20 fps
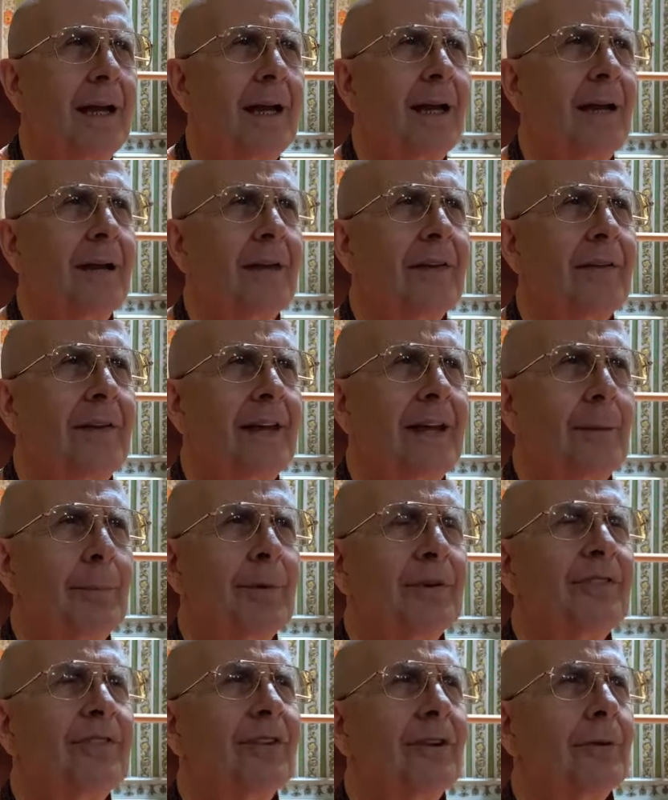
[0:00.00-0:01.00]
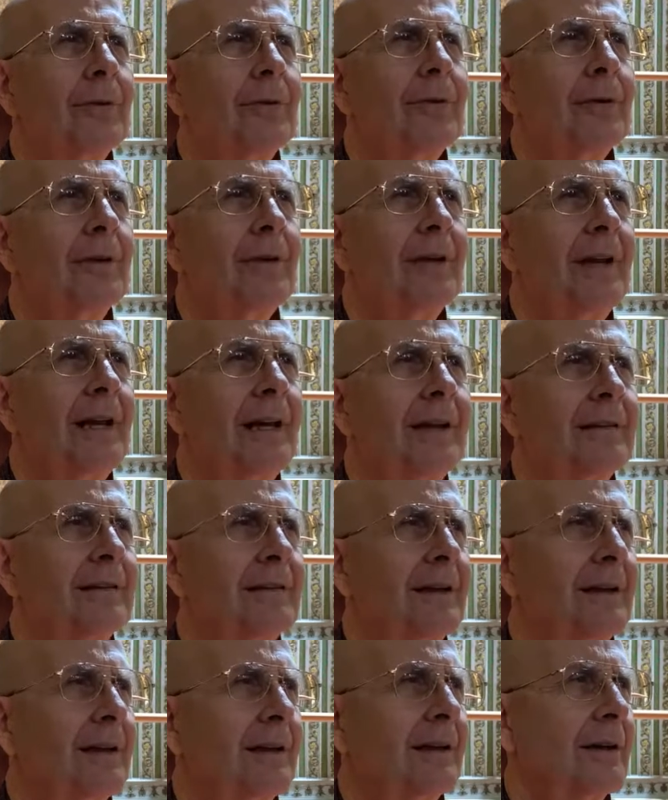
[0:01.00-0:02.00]
The episode
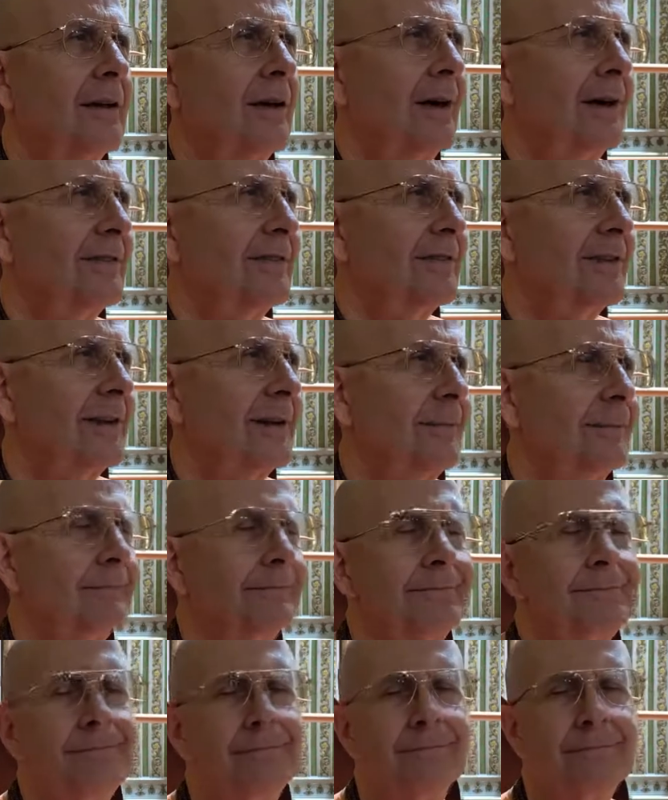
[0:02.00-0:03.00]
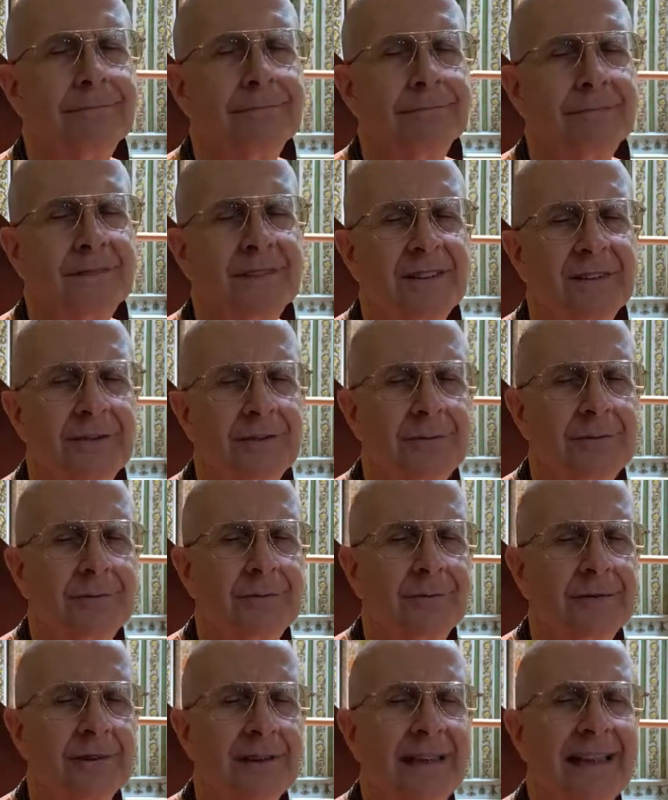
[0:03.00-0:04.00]
that caused him to
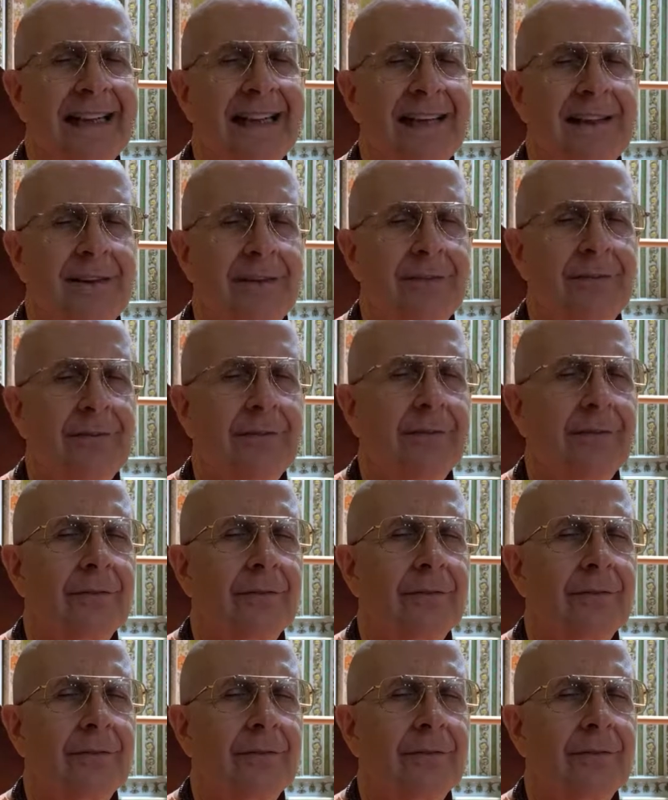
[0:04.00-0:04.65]
leave